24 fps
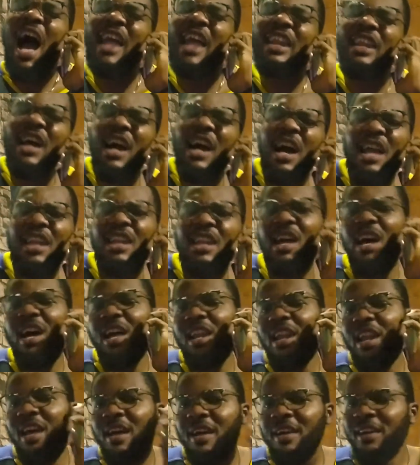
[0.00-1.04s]
halla, halla,
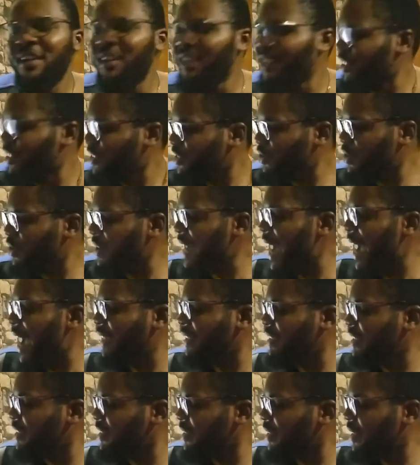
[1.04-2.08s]
halla. So
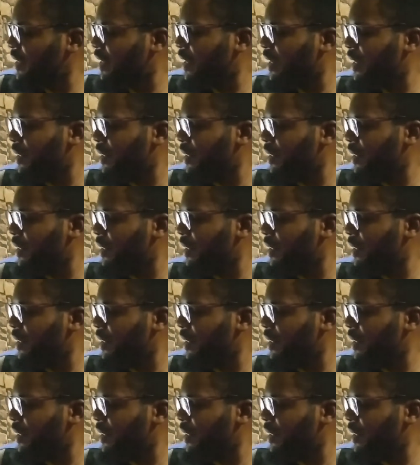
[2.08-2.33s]
guys,